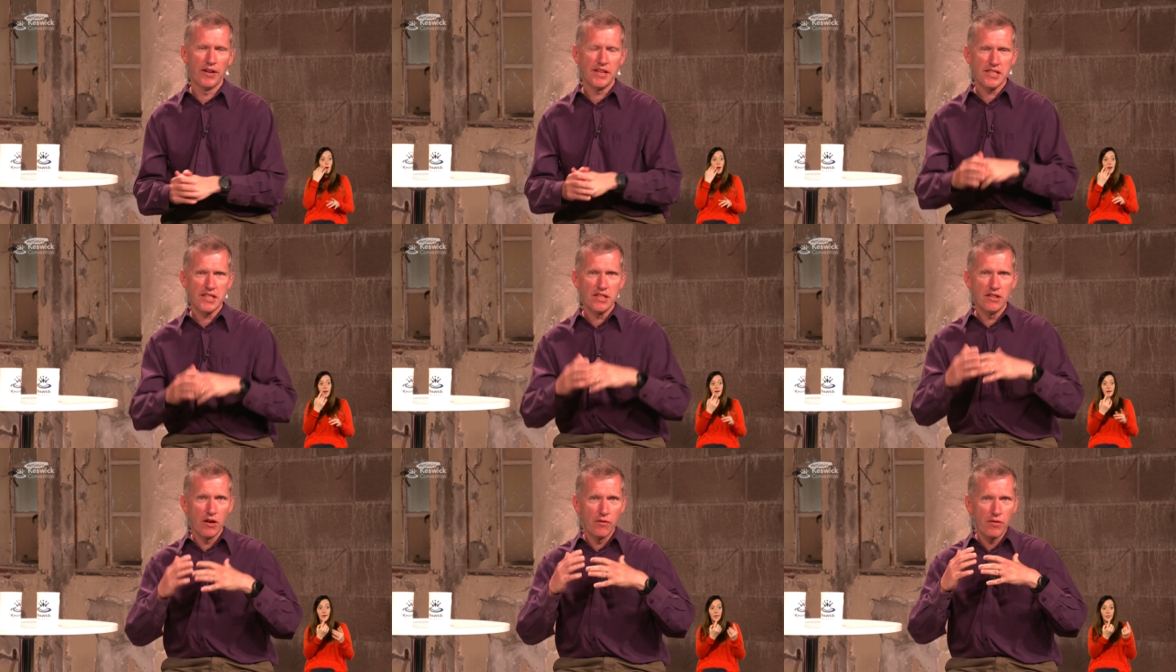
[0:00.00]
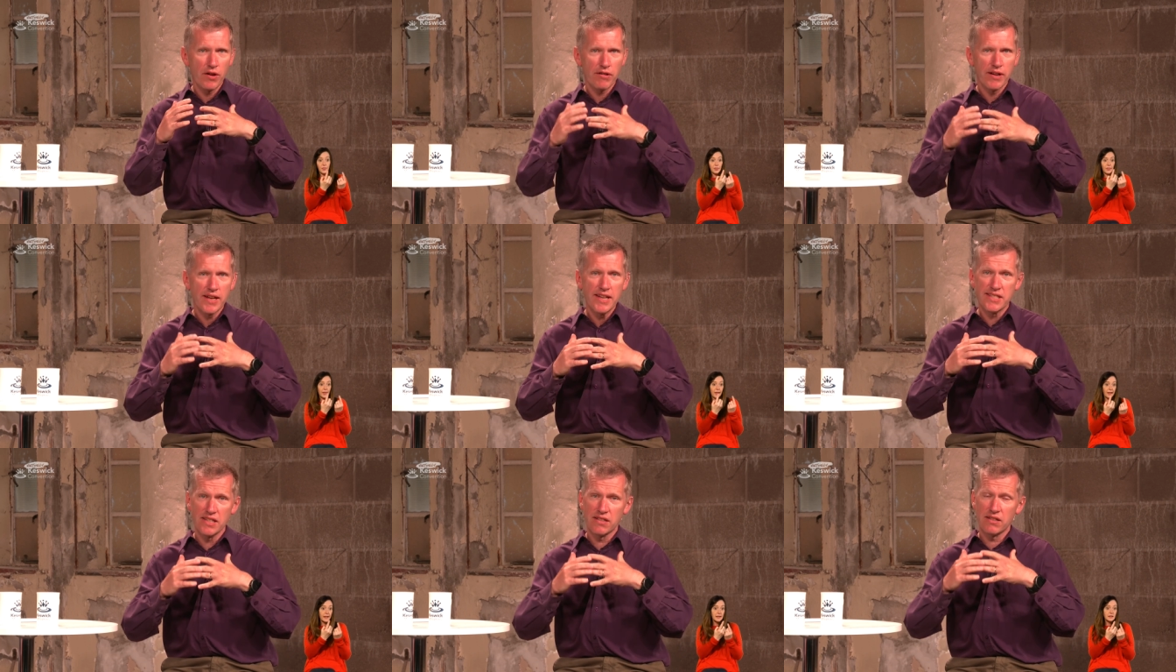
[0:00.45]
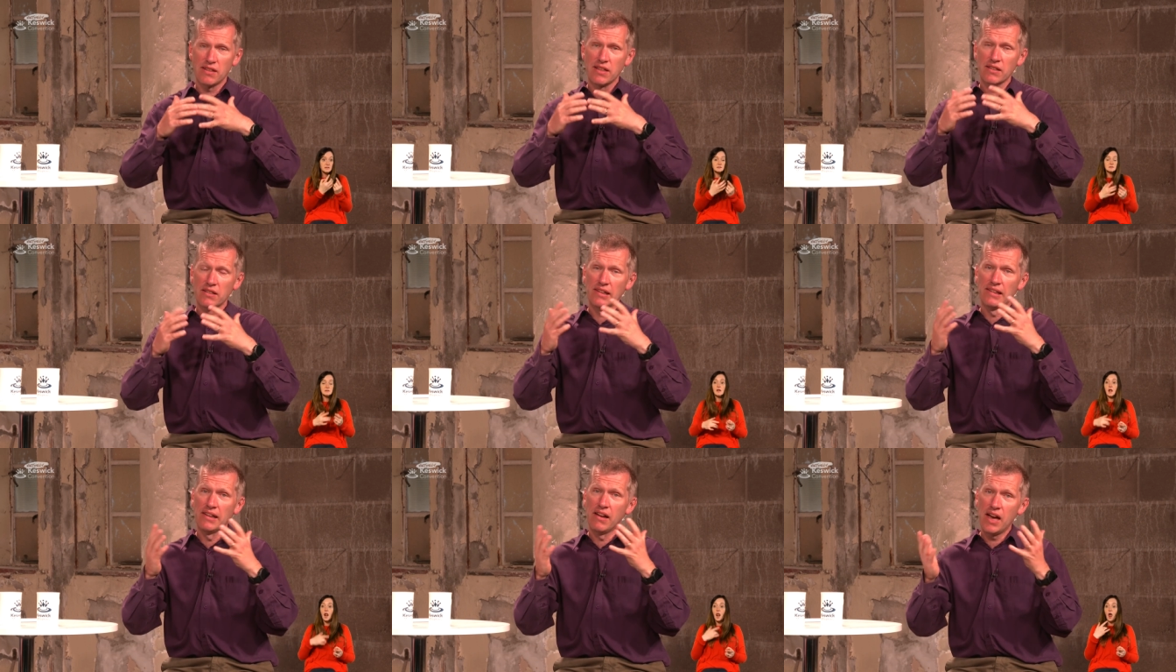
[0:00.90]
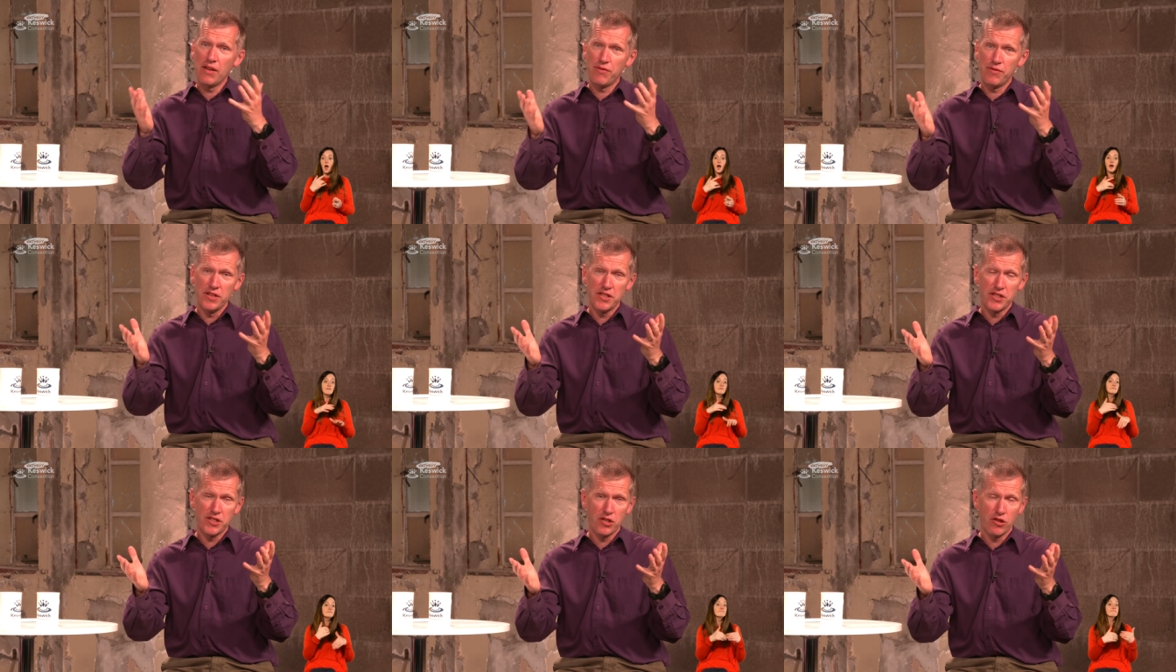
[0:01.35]
It's you know, very easy to think that life
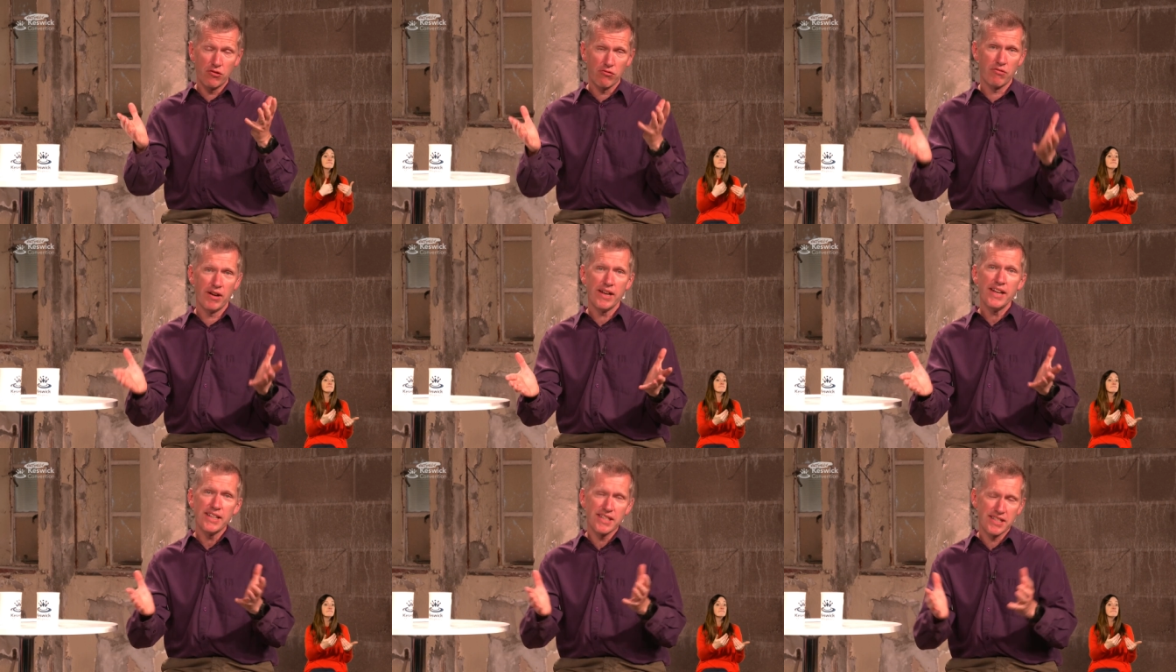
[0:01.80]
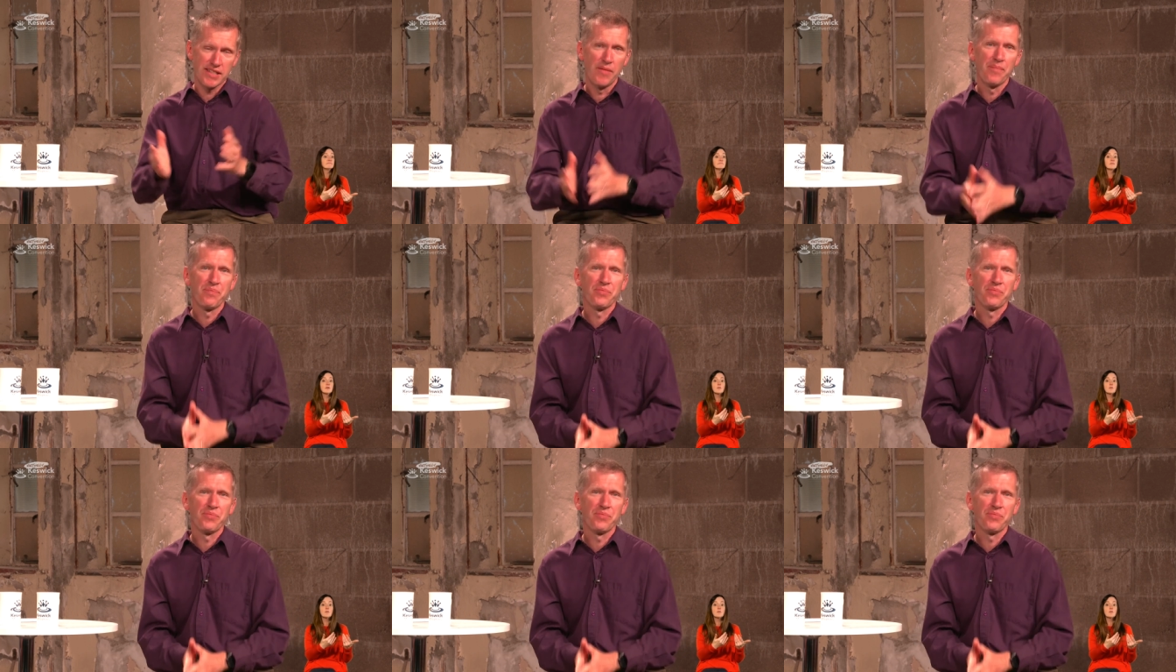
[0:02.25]
is great